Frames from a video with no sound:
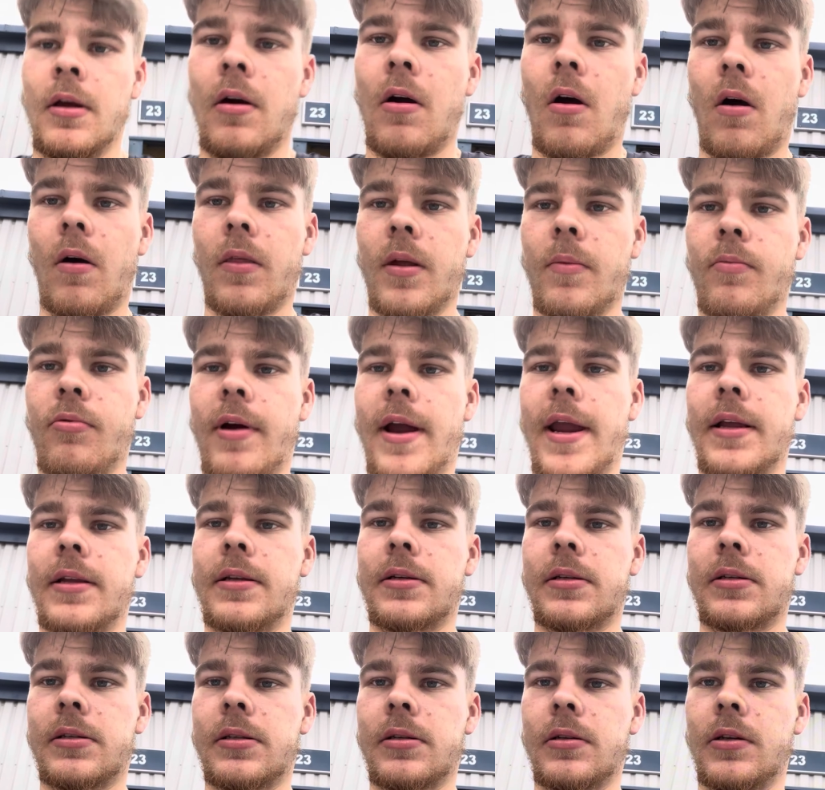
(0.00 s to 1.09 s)
on the
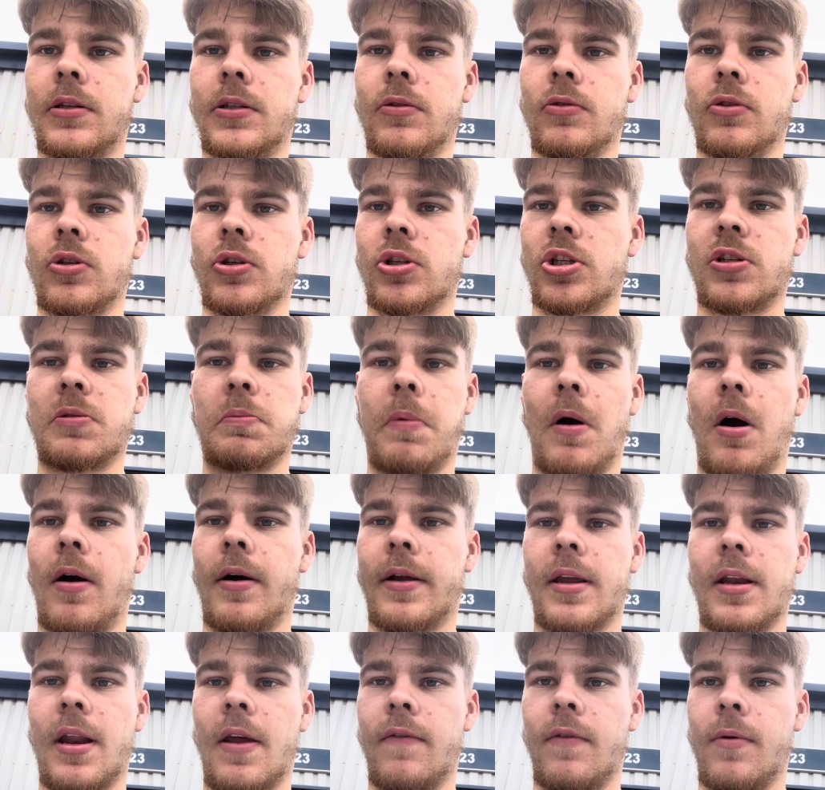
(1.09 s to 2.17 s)
brakes because it was just
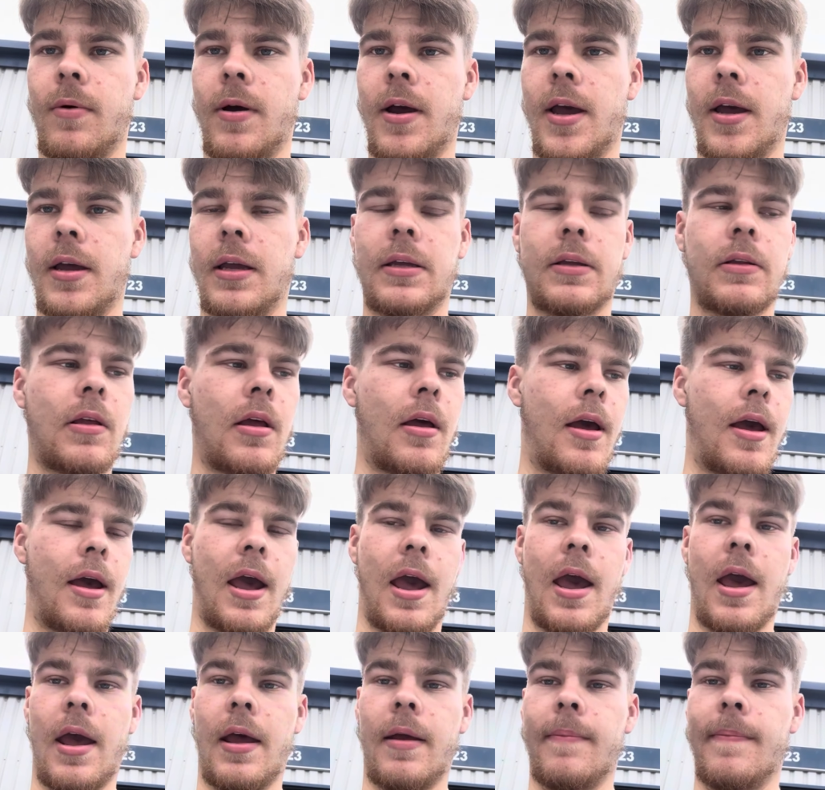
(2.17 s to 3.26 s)
sparking everywhere.
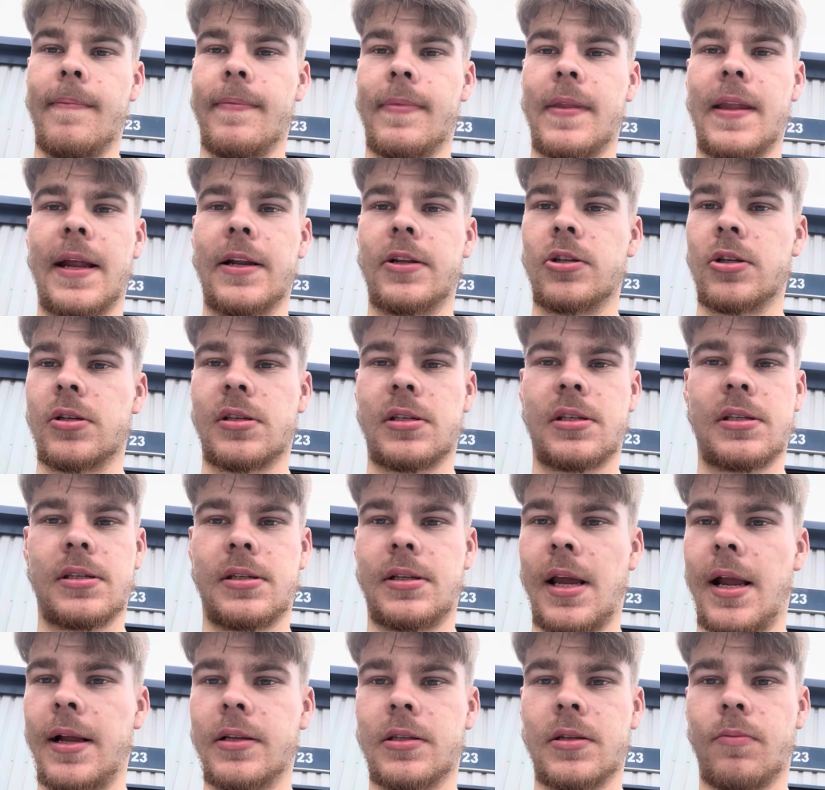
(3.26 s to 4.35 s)
It just
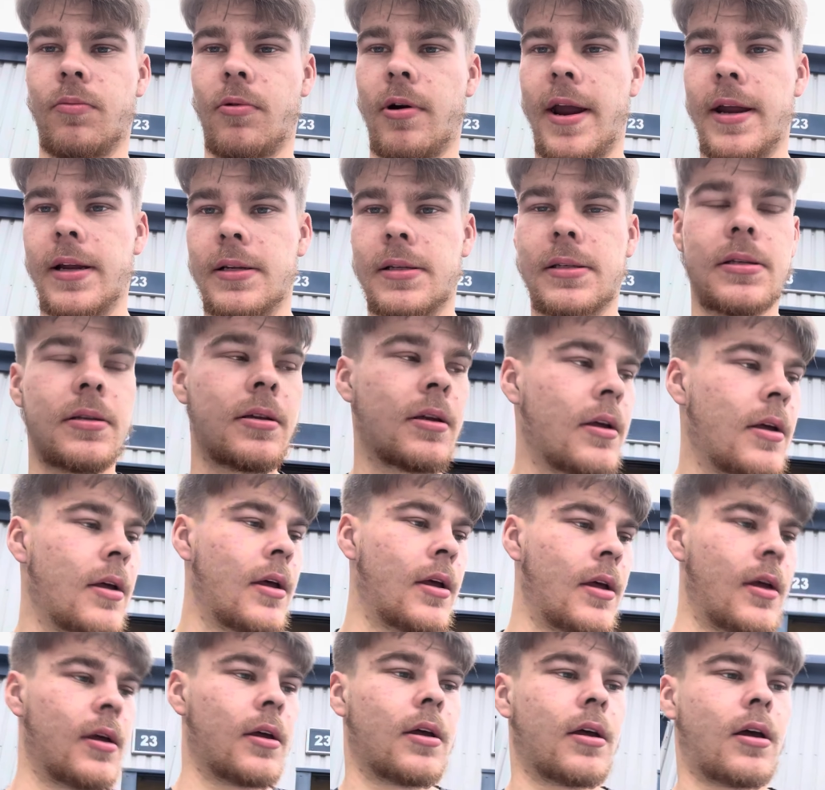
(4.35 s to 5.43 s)
stinked to brakes.
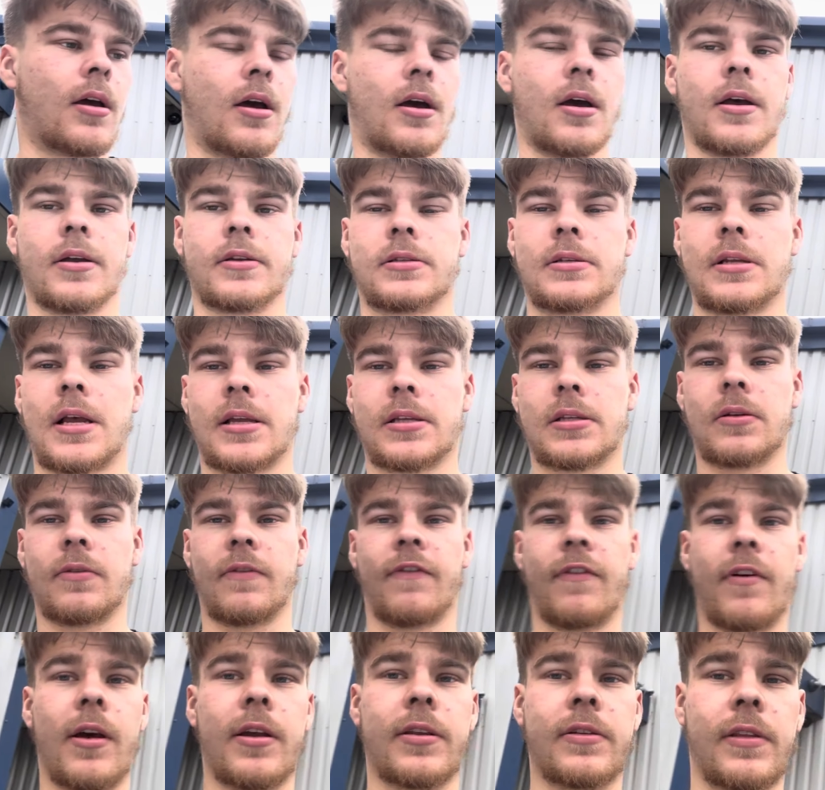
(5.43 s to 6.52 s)
So that's the
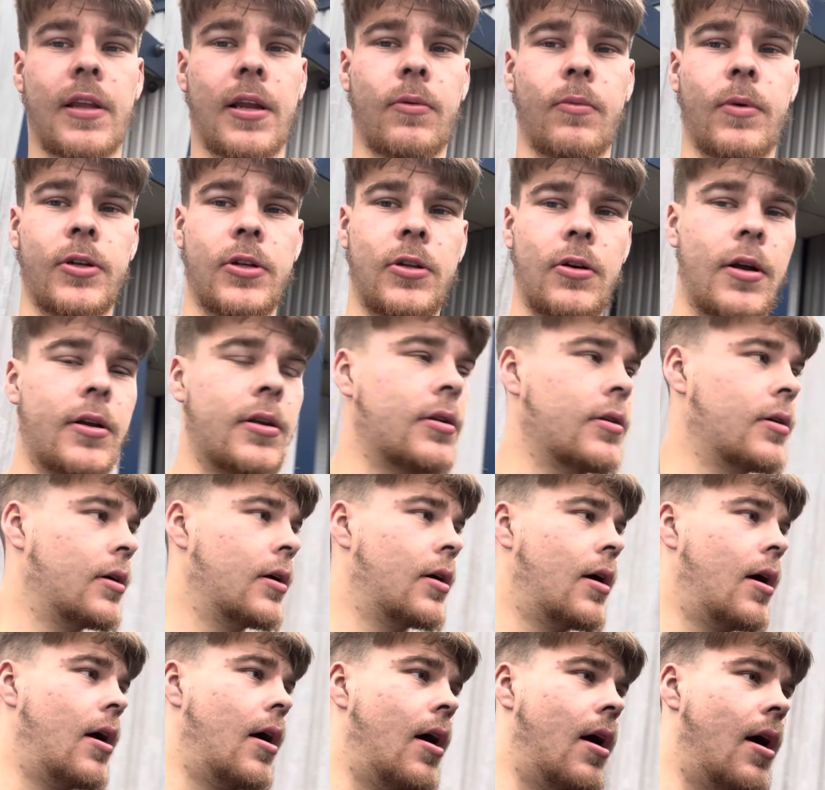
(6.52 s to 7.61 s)
first thing we've done.
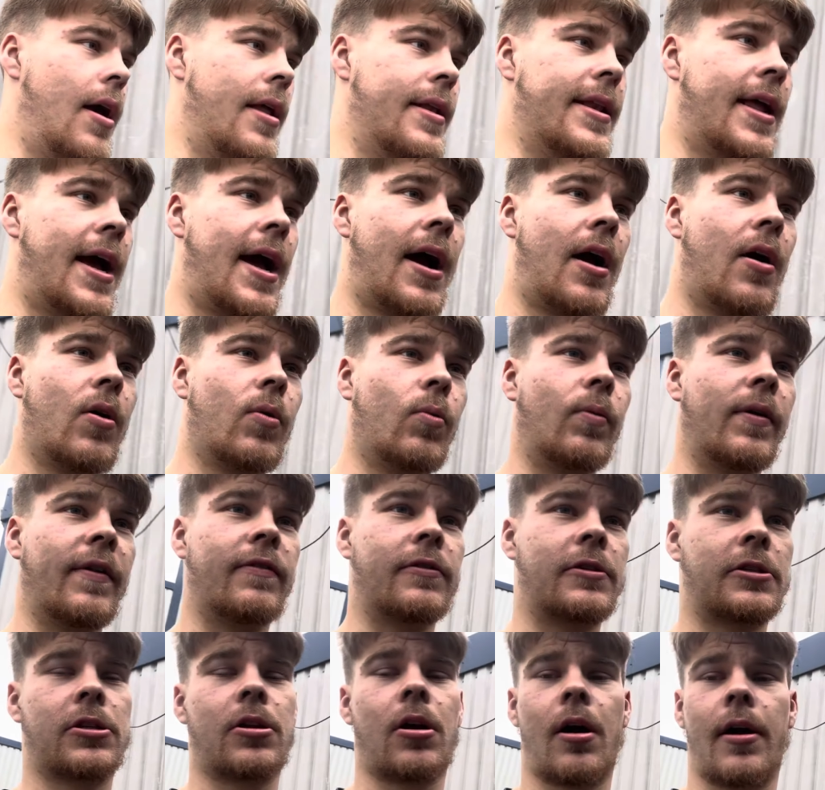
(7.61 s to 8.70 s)
Now we're
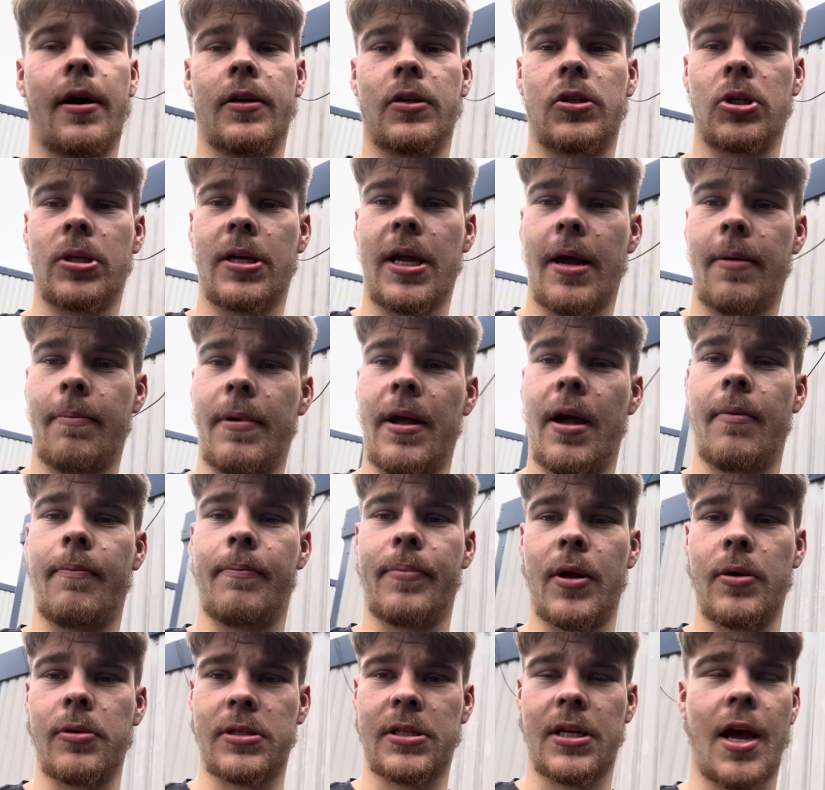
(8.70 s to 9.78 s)
starting to get a bit of
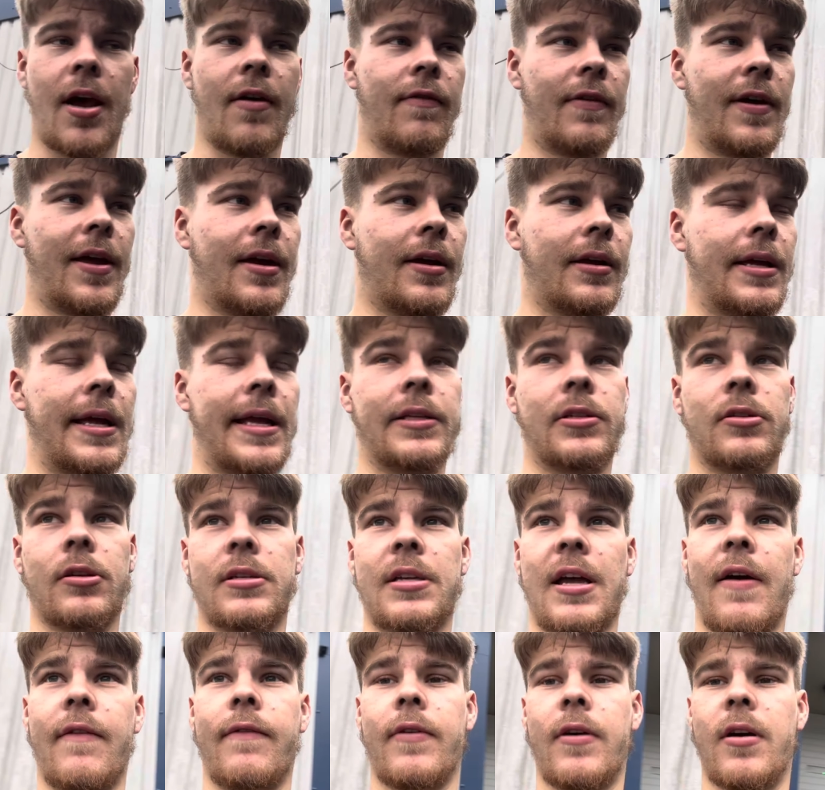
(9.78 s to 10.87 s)
boost out of it. It does
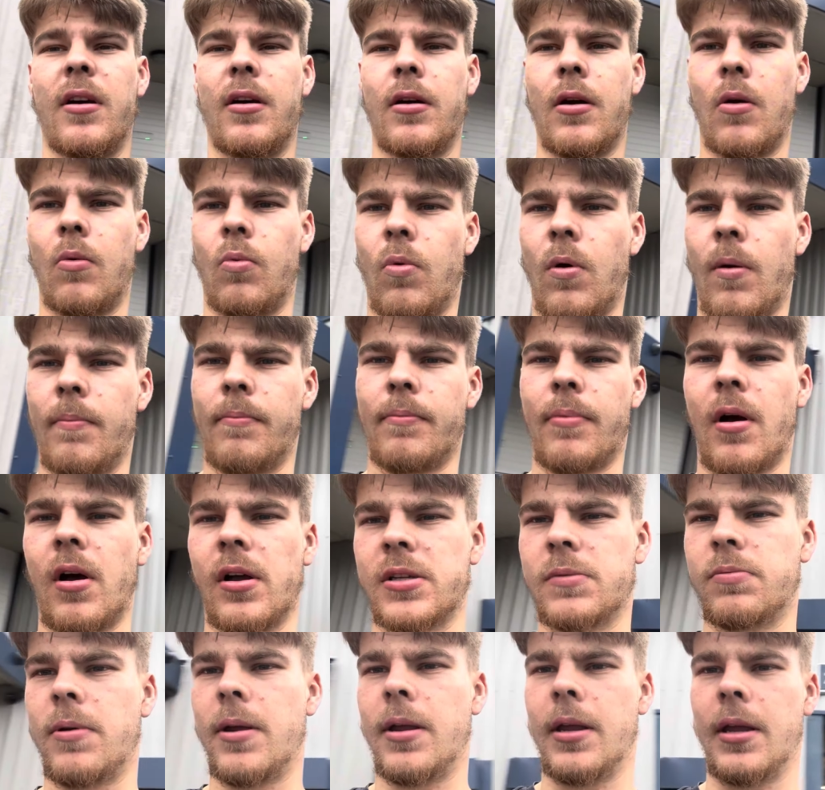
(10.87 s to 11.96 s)
have a 1 bar
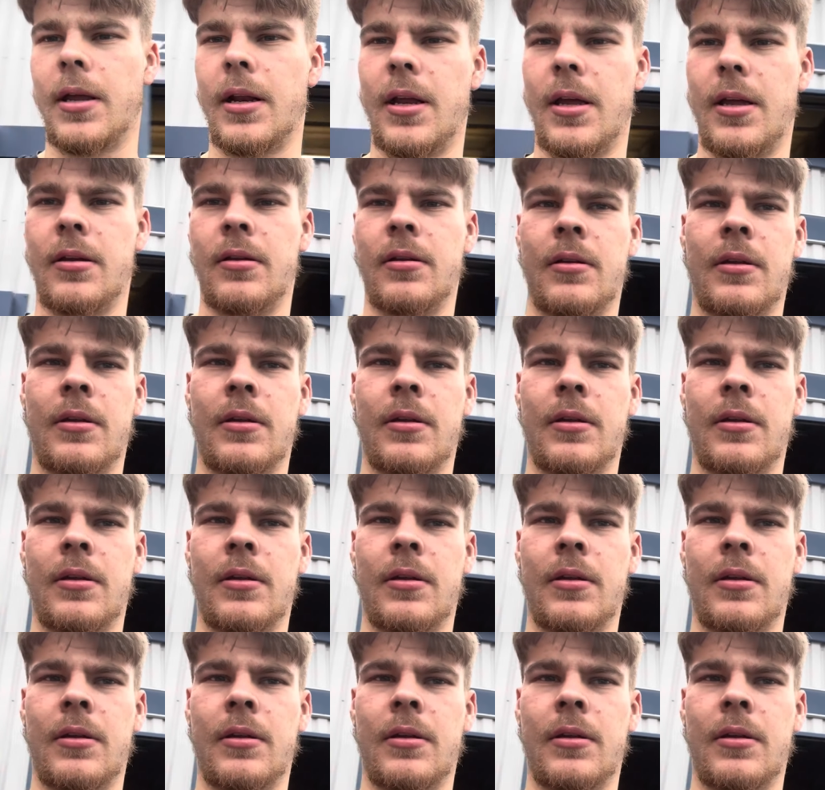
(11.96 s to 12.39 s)
spring in it,